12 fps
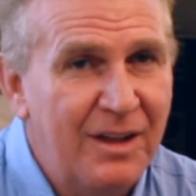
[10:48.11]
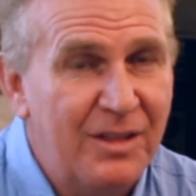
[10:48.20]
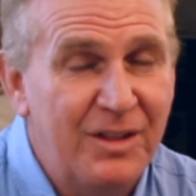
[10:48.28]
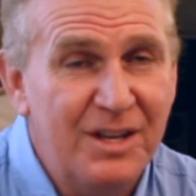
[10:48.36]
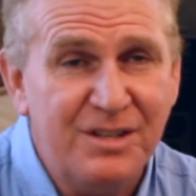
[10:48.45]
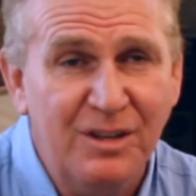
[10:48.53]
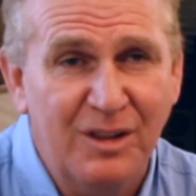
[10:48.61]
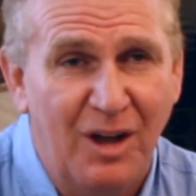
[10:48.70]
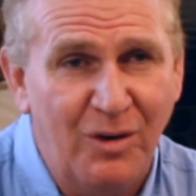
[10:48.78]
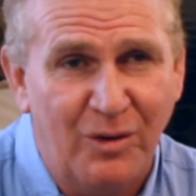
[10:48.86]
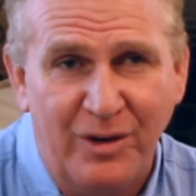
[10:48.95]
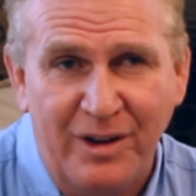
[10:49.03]
This
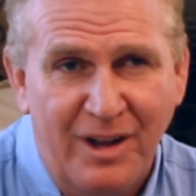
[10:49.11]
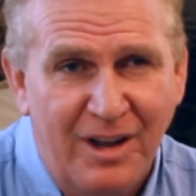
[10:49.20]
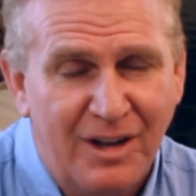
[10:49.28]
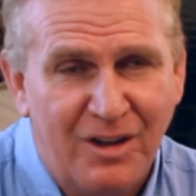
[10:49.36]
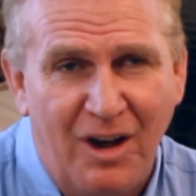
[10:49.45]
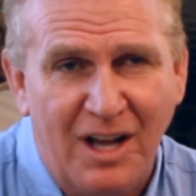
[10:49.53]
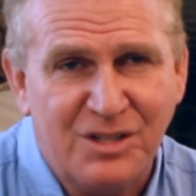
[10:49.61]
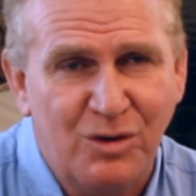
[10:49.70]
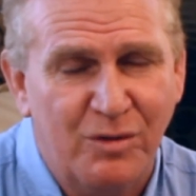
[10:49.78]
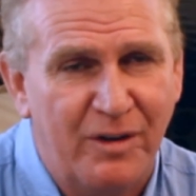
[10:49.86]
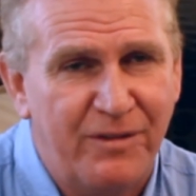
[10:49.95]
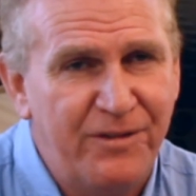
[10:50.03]
alone costs
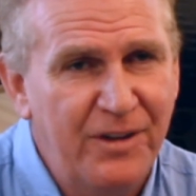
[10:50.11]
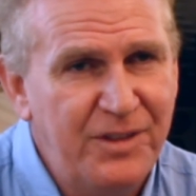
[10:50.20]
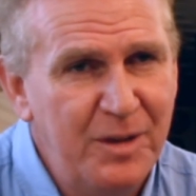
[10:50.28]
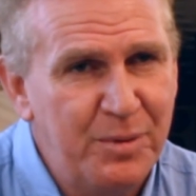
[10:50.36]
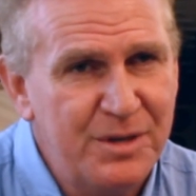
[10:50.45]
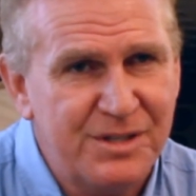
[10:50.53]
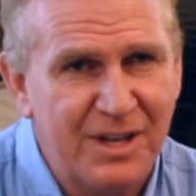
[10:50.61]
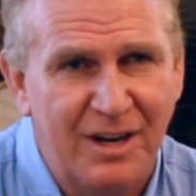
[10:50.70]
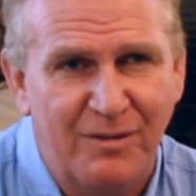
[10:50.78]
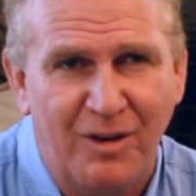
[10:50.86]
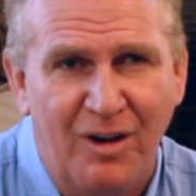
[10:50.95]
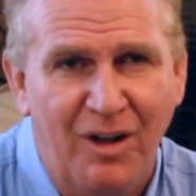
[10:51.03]
over 50%
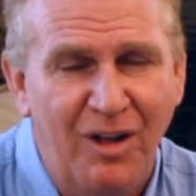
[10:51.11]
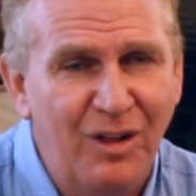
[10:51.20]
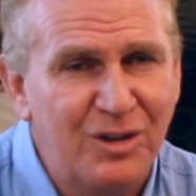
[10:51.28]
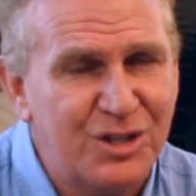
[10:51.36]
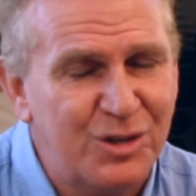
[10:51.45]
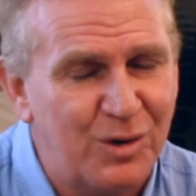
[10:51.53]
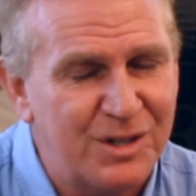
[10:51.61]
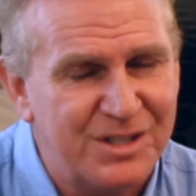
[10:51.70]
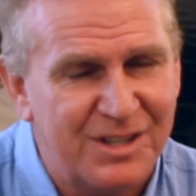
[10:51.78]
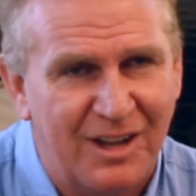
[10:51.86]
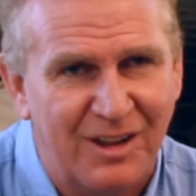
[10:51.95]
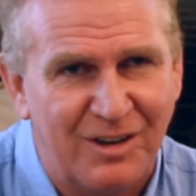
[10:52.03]
of all short
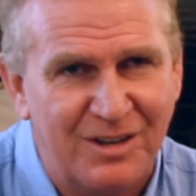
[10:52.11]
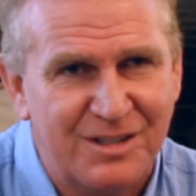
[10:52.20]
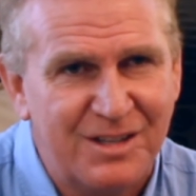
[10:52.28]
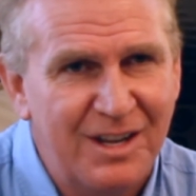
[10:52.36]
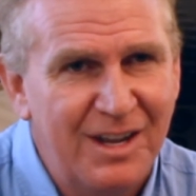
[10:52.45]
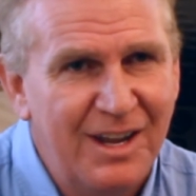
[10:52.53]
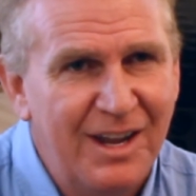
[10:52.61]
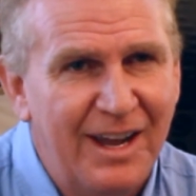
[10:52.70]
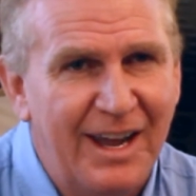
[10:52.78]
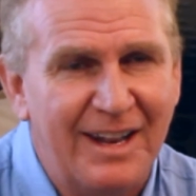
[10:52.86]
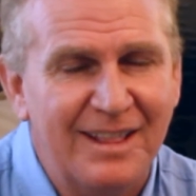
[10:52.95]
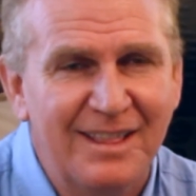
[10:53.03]
sellers
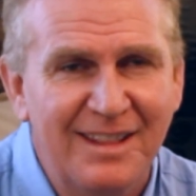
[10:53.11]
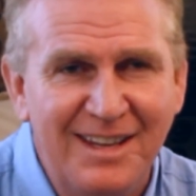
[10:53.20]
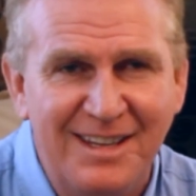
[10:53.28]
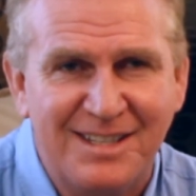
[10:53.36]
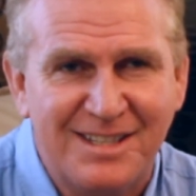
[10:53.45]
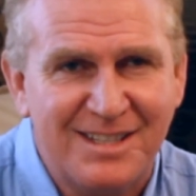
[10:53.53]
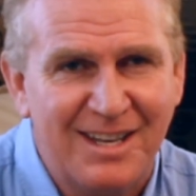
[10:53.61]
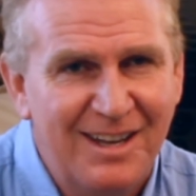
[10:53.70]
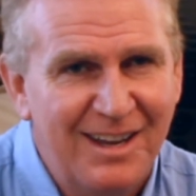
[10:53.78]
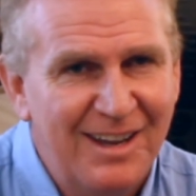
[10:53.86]
at least